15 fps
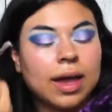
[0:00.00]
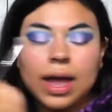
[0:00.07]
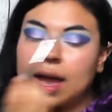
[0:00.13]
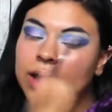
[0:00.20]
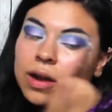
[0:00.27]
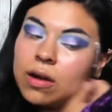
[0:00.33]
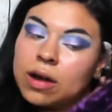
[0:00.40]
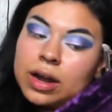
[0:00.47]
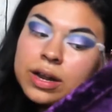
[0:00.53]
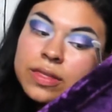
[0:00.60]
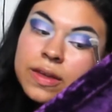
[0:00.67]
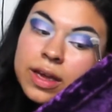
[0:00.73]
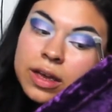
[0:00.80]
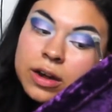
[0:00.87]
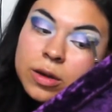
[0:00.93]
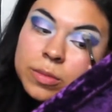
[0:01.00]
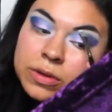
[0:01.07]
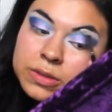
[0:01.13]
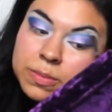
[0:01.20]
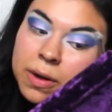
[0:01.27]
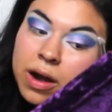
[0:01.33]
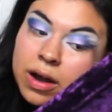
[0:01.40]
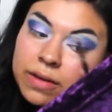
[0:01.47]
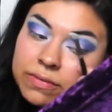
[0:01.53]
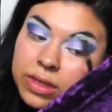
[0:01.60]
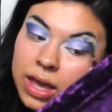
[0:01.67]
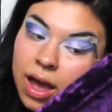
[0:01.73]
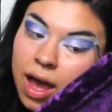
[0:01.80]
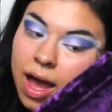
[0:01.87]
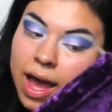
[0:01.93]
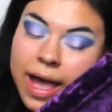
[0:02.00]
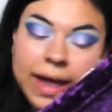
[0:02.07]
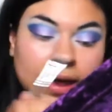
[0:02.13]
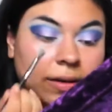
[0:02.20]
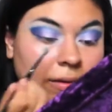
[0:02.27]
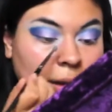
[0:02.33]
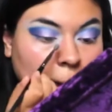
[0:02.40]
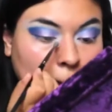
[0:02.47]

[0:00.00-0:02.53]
and on the innermost part of the eye,